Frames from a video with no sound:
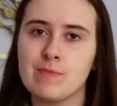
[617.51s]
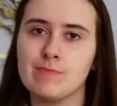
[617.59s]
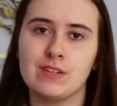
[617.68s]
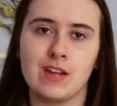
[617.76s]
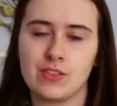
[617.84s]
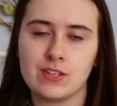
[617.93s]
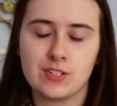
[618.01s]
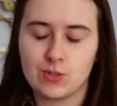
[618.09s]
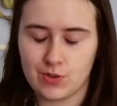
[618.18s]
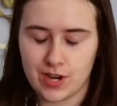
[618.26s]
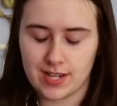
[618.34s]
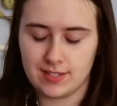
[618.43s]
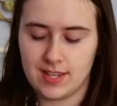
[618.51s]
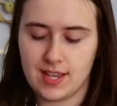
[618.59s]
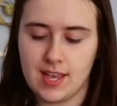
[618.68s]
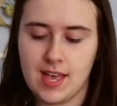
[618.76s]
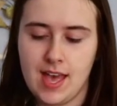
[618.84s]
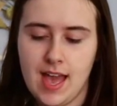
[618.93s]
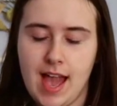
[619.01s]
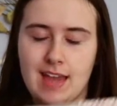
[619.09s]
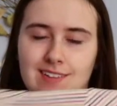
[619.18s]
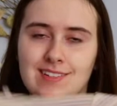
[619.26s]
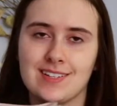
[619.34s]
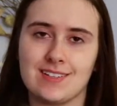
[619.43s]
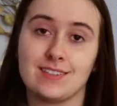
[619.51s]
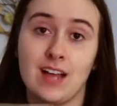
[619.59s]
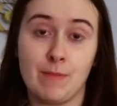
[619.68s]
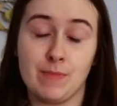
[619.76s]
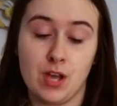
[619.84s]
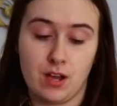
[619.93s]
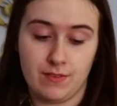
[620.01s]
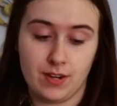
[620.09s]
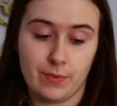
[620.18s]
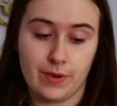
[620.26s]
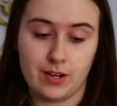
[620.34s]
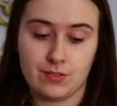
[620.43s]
but nothing too crazy, and it doesn't cut me off anywhere.